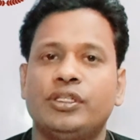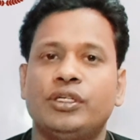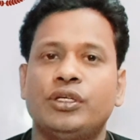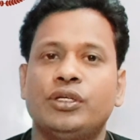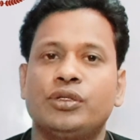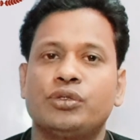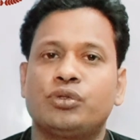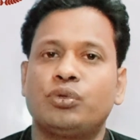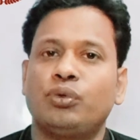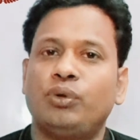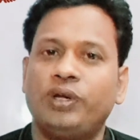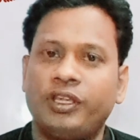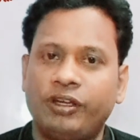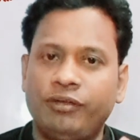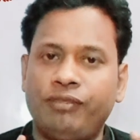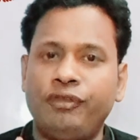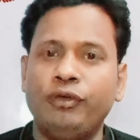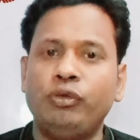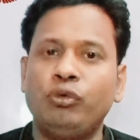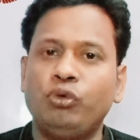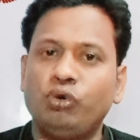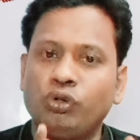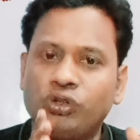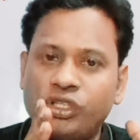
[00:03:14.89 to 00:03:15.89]
So if you
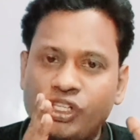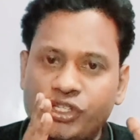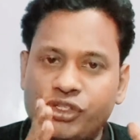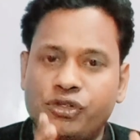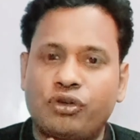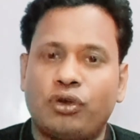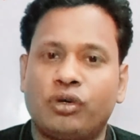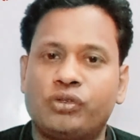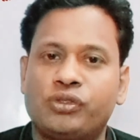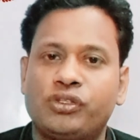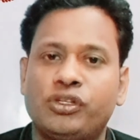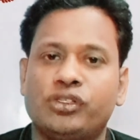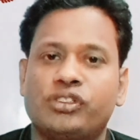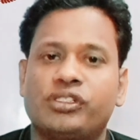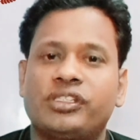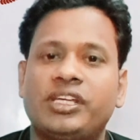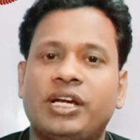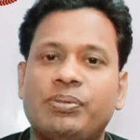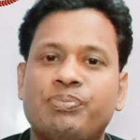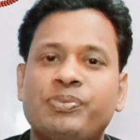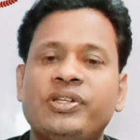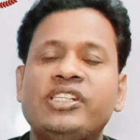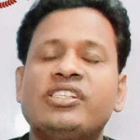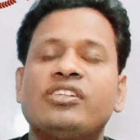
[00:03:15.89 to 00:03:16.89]
know the structures,
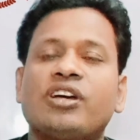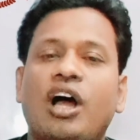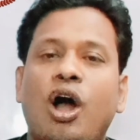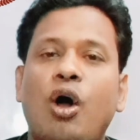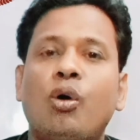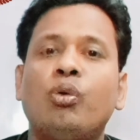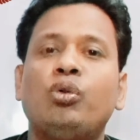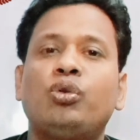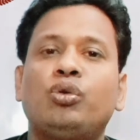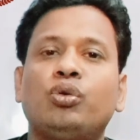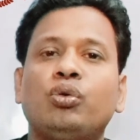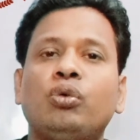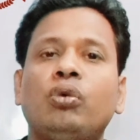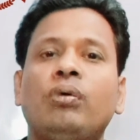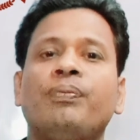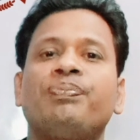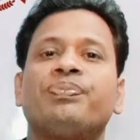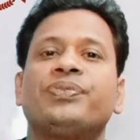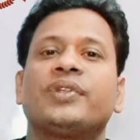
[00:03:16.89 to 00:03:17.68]
that means how to